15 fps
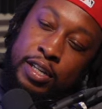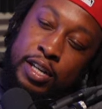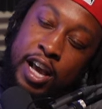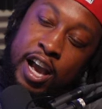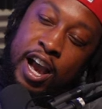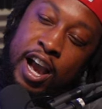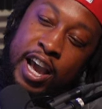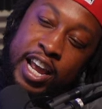
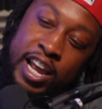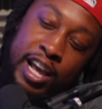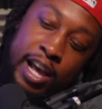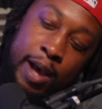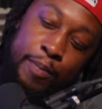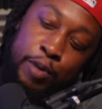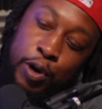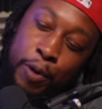all right,
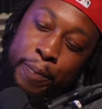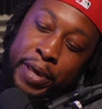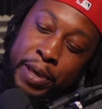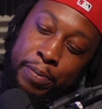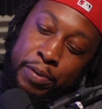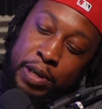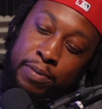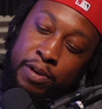I'm gonna go pick
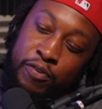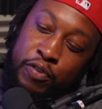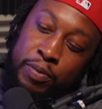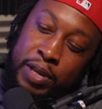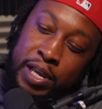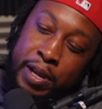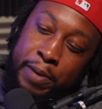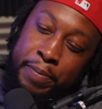Premo up from
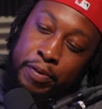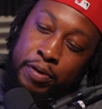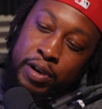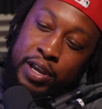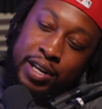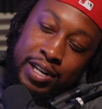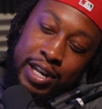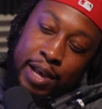the airport,
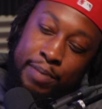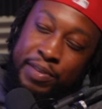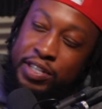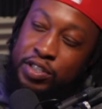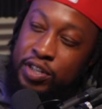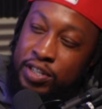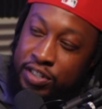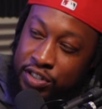and then I meet
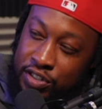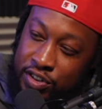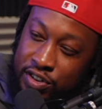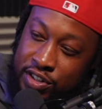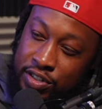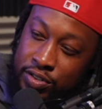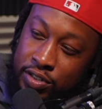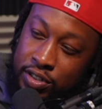you at the
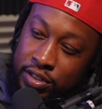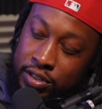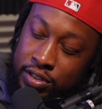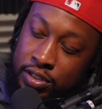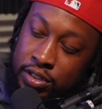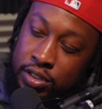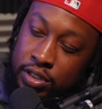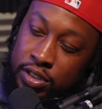storage unit.
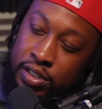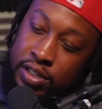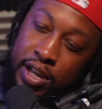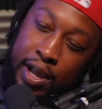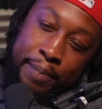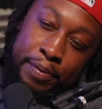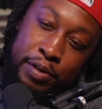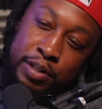Mm-hmm.
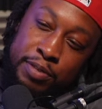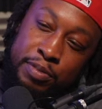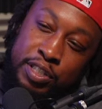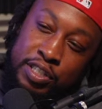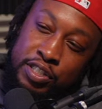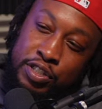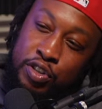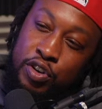I pull up to
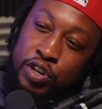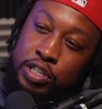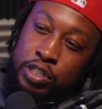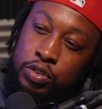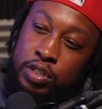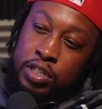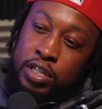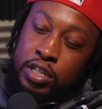the storage
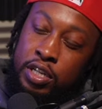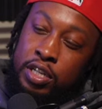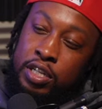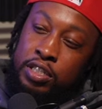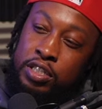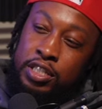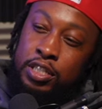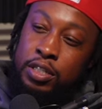unit.
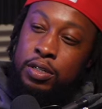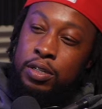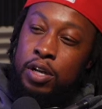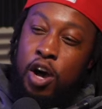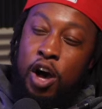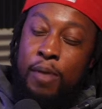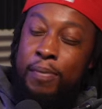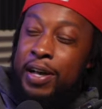She,
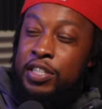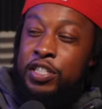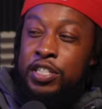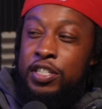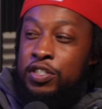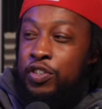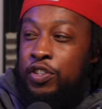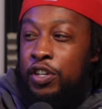all my shit
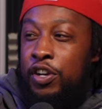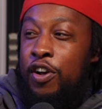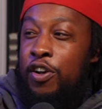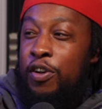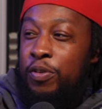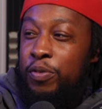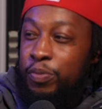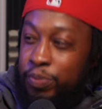is on the
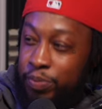curb.